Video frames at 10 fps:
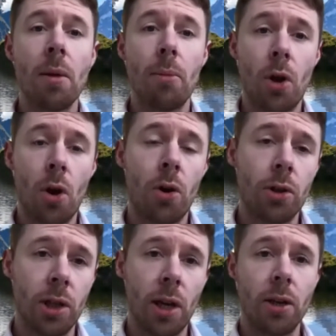because
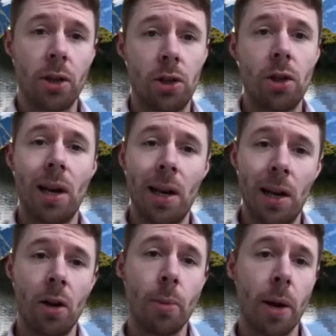he understood a
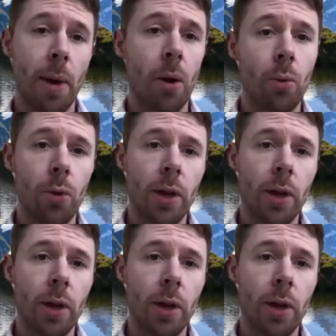little bit about all the